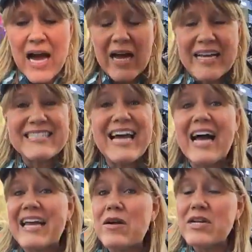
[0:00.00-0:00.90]
Uh, it's
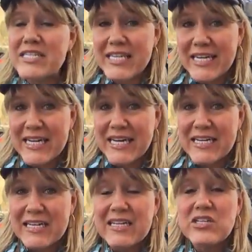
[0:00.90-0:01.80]
not
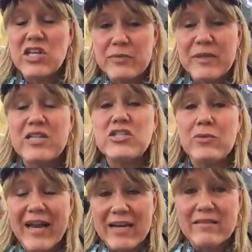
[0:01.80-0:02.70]
guaranteed just because
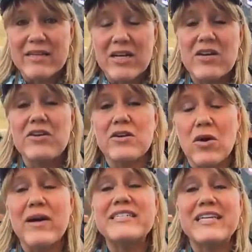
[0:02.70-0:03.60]
you wait out there, you're
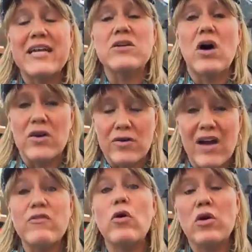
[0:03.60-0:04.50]
going to get an
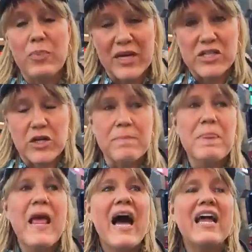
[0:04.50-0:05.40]
autograph or a picture.
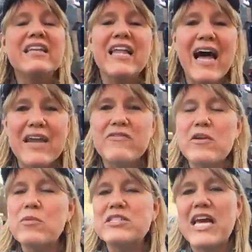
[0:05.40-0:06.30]
A lot of
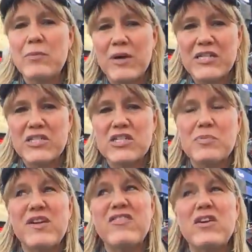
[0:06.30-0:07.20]
them will take pictures,
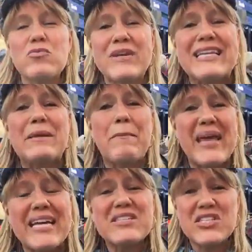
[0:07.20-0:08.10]
but if they're really
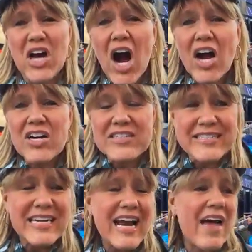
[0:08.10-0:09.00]
big
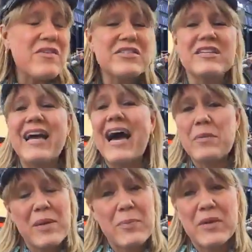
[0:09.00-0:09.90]
stars and there's a lot
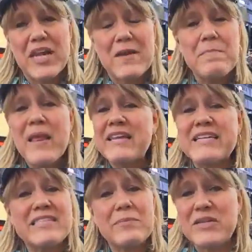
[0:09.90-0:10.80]
of people there,
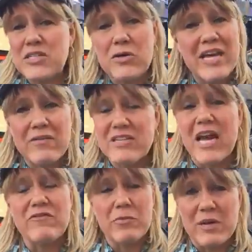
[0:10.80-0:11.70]
they simply don't have
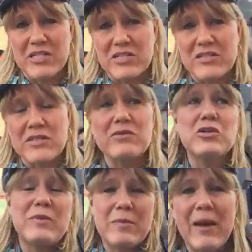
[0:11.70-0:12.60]
time for pictures. So
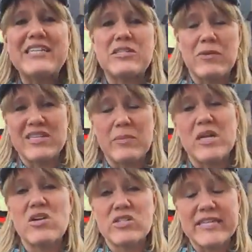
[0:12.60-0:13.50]
do be patient with them
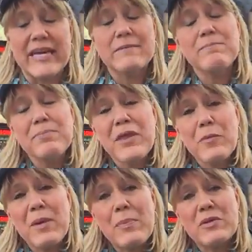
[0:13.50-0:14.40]
and understand
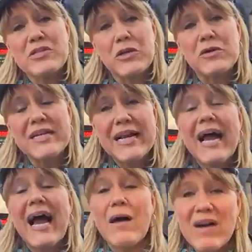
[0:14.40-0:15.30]
they're people too.
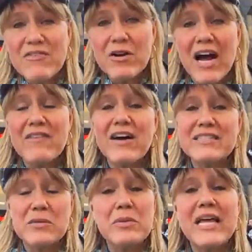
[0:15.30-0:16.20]
However, I've
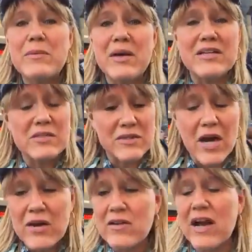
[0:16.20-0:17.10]
got some playbills with
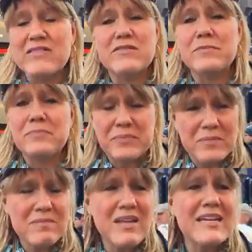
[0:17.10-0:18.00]
autographs from
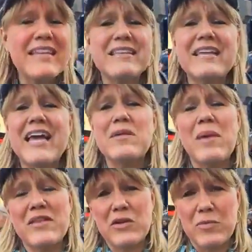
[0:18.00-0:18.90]
Nathan Lane
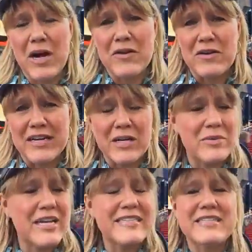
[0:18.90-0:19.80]
and Matthew Broderick. A
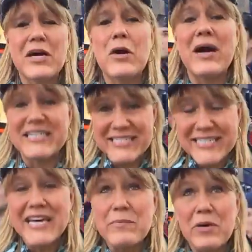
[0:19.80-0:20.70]
couple nights ago, I
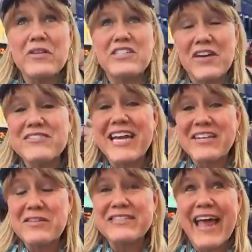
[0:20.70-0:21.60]
did get both Jeff
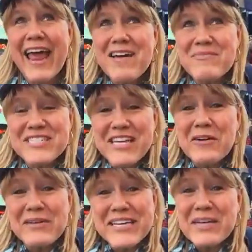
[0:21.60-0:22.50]
Daniels and
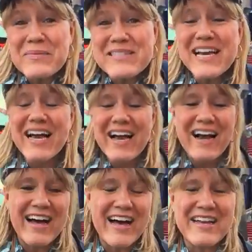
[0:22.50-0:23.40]
Michelle Williams
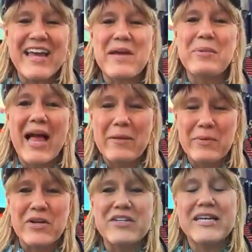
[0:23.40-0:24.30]
on a
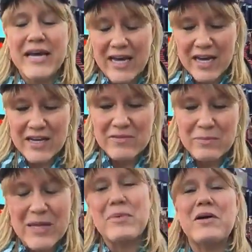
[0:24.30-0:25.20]
Blackbird uh,
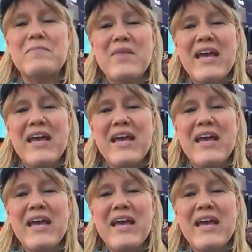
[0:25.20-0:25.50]
playbill.